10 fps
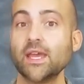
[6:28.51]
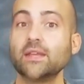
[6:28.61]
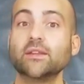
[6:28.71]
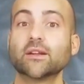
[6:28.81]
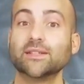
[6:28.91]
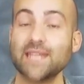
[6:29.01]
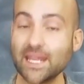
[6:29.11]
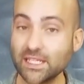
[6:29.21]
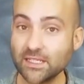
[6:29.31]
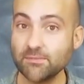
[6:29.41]
and they're
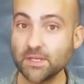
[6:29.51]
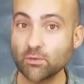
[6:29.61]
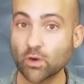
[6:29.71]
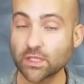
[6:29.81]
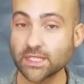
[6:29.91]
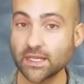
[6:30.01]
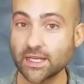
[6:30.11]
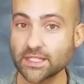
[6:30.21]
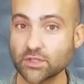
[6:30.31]
intended to be worked on as a